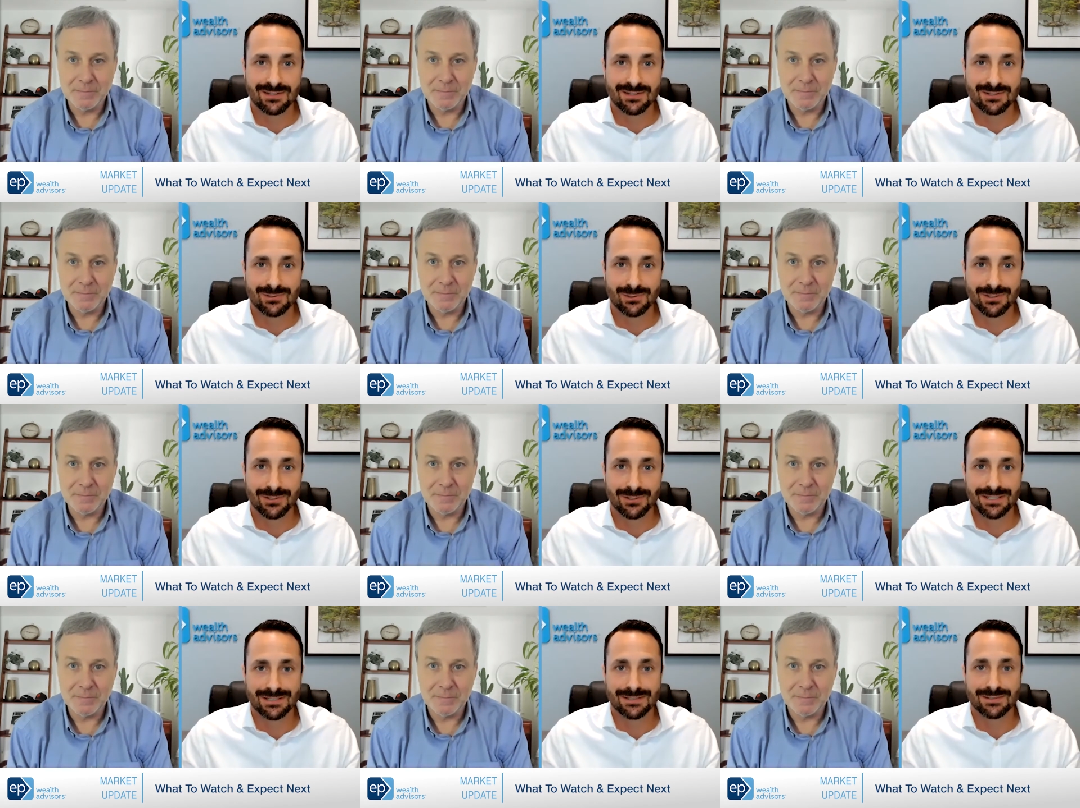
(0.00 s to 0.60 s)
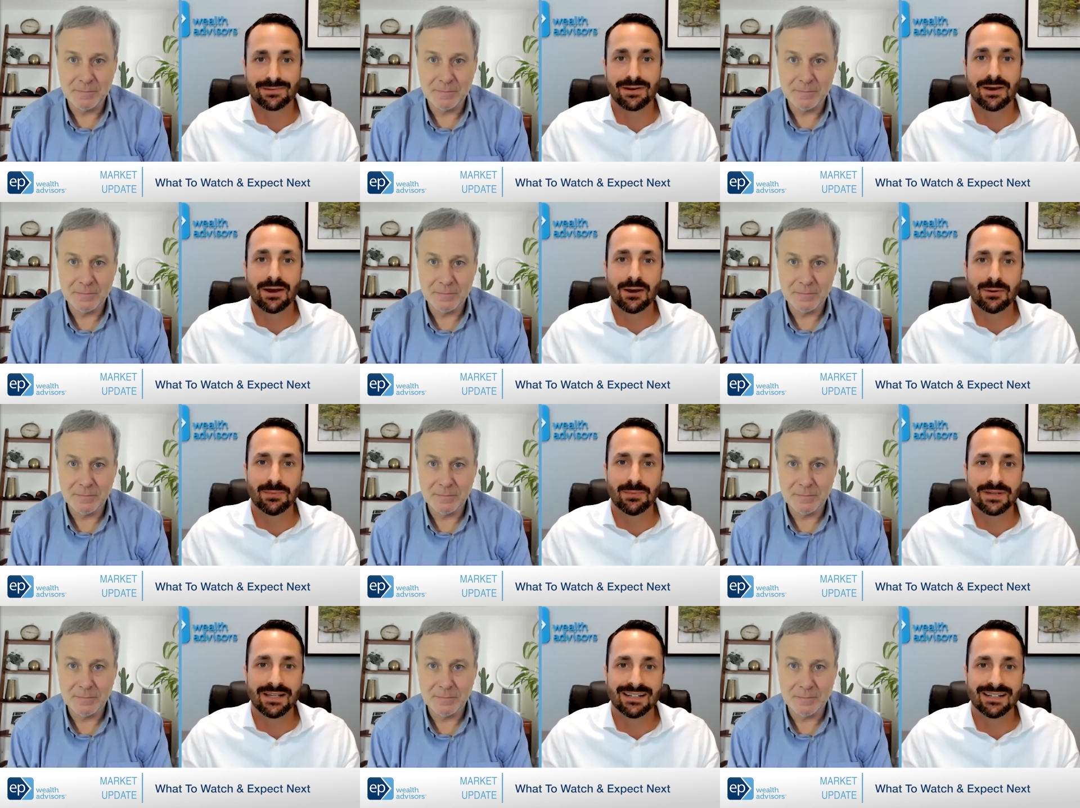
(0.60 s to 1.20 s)
Speaker 1: and sources of
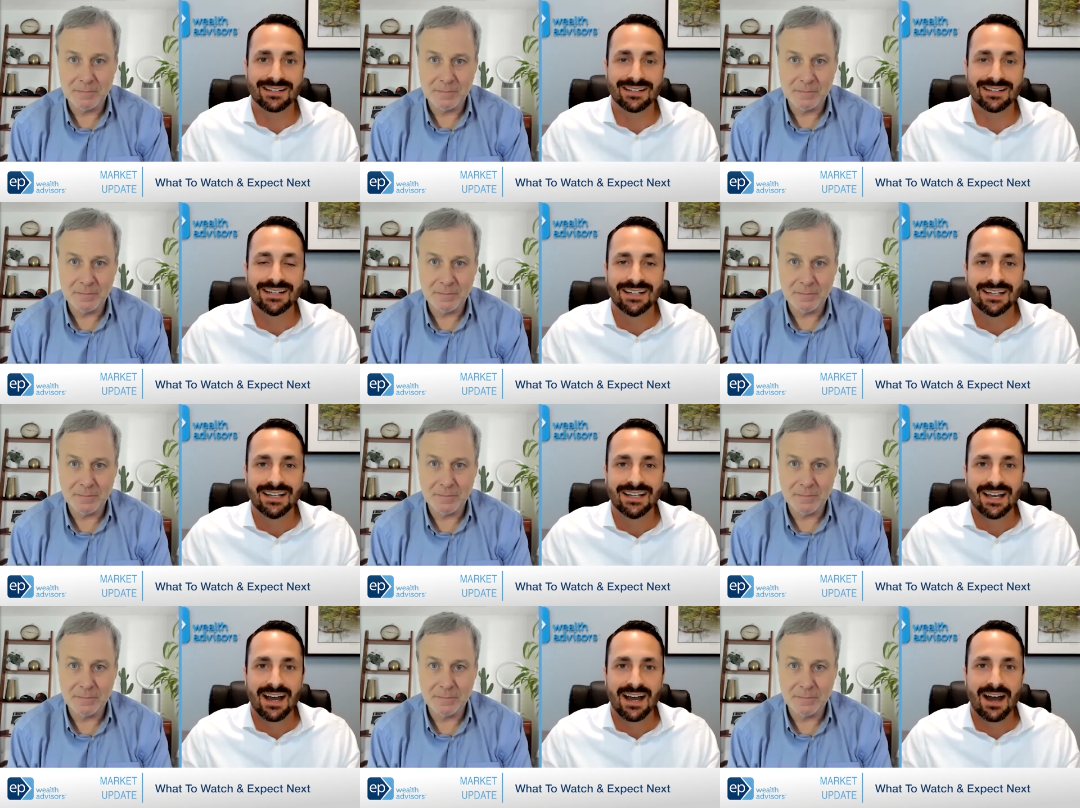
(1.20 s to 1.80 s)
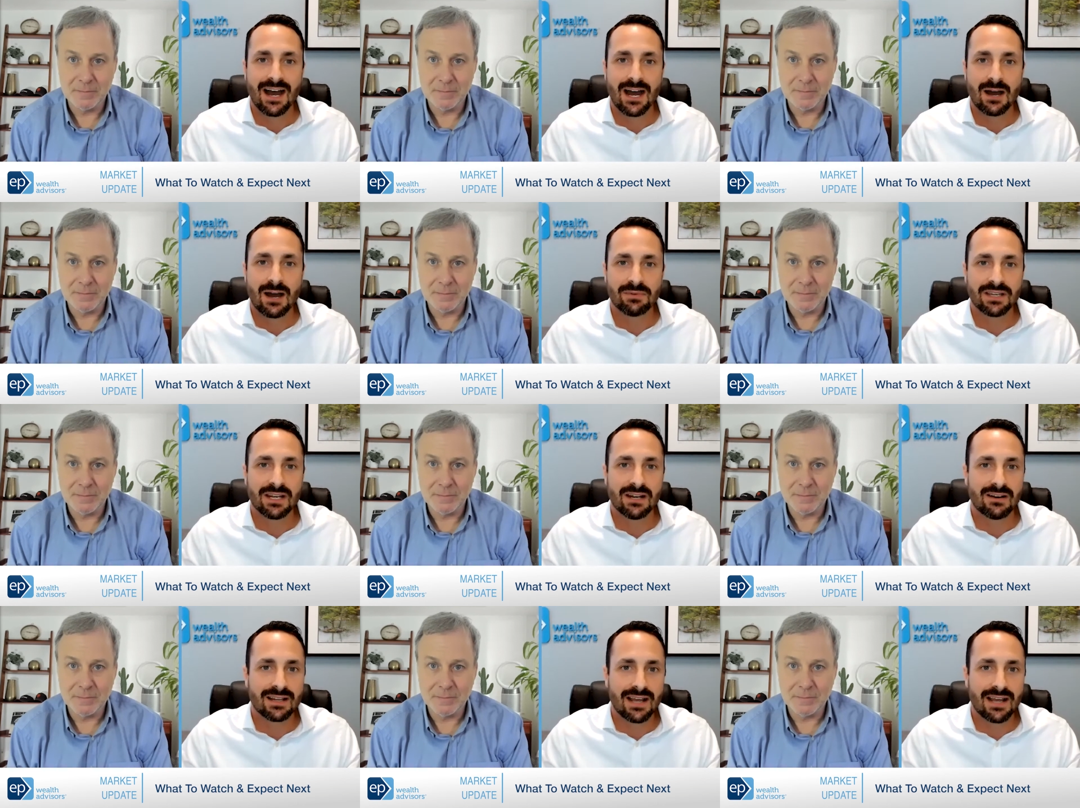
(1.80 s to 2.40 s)
hope here. Um,
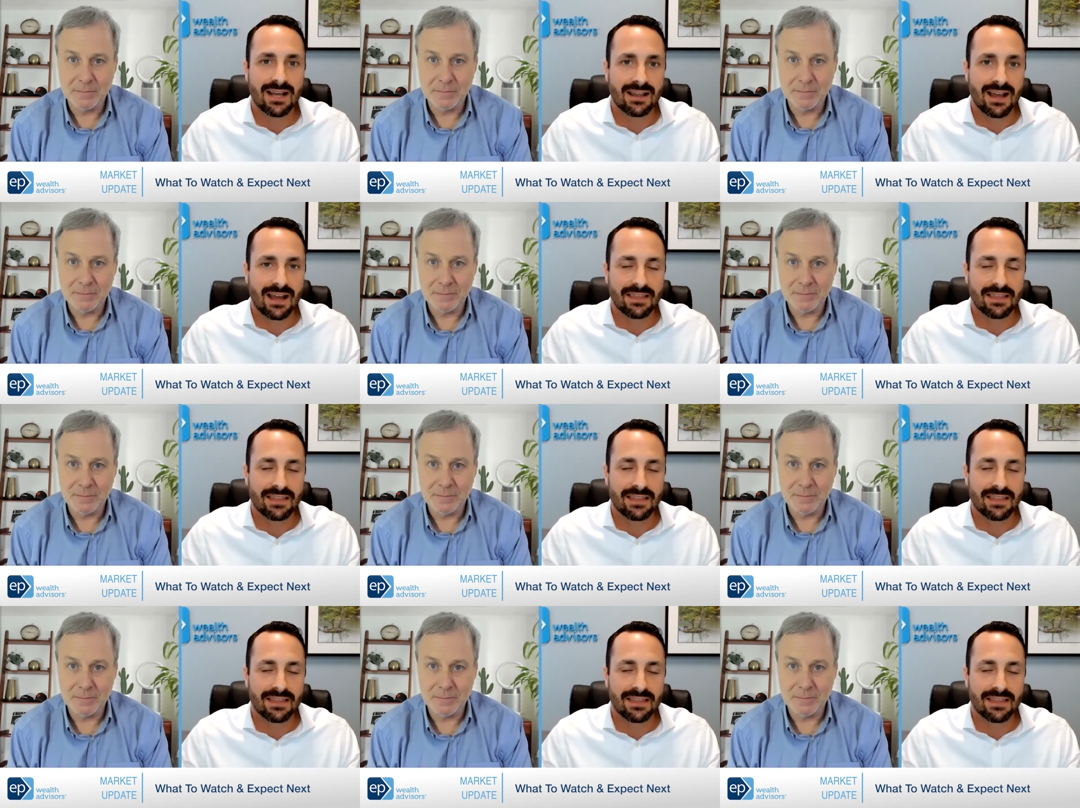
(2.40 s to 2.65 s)
you know, I,